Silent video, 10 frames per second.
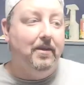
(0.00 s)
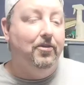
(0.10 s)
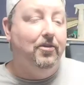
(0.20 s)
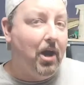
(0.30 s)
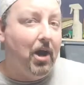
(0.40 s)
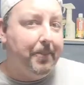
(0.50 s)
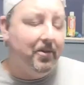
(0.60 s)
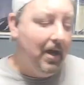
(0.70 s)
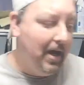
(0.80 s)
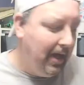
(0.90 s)
list drops.
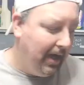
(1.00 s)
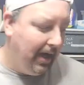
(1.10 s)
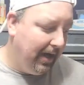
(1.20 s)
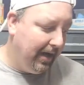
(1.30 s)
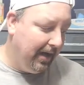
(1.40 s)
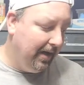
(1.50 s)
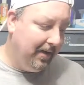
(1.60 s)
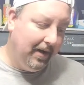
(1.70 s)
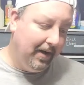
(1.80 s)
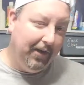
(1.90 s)
Uh,
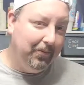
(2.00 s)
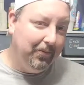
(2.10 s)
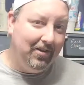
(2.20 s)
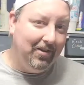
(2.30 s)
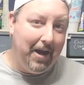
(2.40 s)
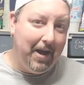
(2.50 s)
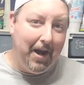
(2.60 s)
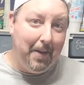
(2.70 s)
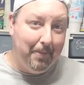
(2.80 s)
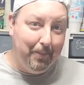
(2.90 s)
I just want to
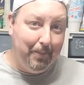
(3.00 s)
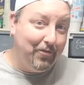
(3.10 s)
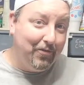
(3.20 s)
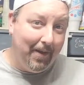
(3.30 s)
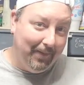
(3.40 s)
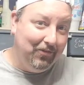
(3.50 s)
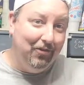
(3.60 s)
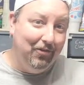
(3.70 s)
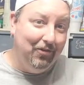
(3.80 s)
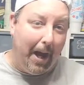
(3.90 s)
say, Patreon, list is
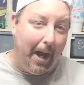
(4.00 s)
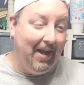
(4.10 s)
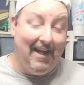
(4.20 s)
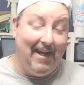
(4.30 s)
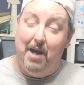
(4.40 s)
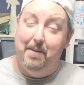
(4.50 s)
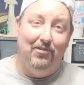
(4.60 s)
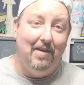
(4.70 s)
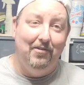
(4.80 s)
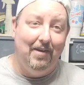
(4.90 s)
dropping. I can't remember
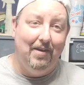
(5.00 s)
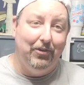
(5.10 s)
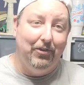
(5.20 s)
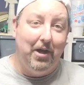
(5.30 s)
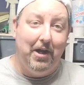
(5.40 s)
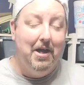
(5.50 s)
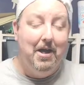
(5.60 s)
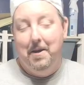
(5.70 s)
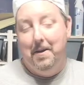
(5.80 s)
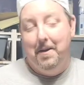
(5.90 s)
7 7.30.
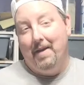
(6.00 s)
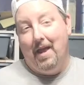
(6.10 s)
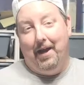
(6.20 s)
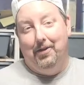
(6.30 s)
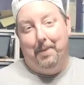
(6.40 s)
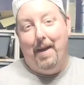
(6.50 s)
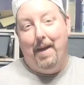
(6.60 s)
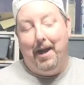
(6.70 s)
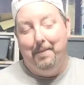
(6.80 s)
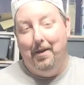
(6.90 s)
I can look
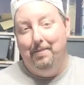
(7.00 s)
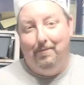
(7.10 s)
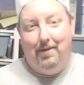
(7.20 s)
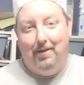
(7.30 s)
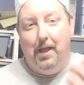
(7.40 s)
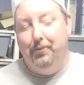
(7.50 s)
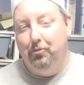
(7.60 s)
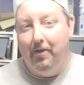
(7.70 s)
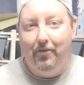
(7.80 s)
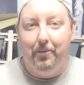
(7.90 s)
back, but Caleb's using
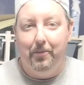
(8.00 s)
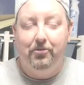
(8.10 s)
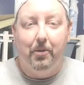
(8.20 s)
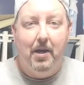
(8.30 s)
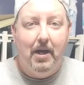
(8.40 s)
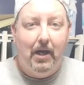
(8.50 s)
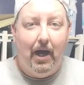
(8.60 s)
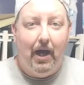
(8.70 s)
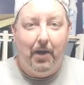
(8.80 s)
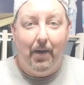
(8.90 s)
my phone. So
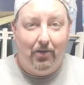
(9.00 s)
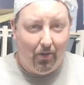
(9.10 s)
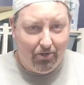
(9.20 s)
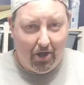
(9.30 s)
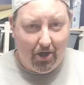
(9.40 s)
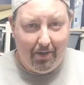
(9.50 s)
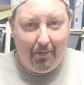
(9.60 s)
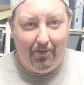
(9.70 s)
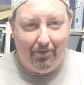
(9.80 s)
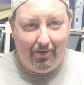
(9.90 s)
I know I told y'all what it
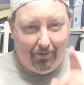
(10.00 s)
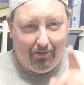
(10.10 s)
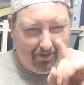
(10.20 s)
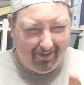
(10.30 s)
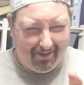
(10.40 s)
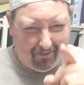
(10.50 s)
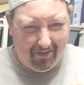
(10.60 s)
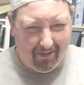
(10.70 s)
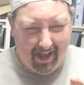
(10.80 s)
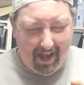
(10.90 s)
was, so just look for
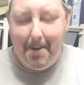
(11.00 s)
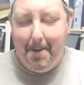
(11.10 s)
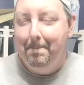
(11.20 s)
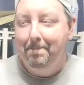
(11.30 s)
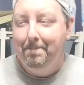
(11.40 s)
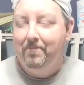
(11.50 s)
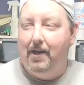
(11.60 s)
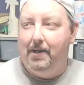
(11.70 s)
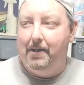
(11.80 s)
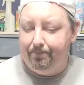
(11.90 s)
that.
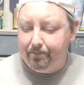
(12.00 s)
Um,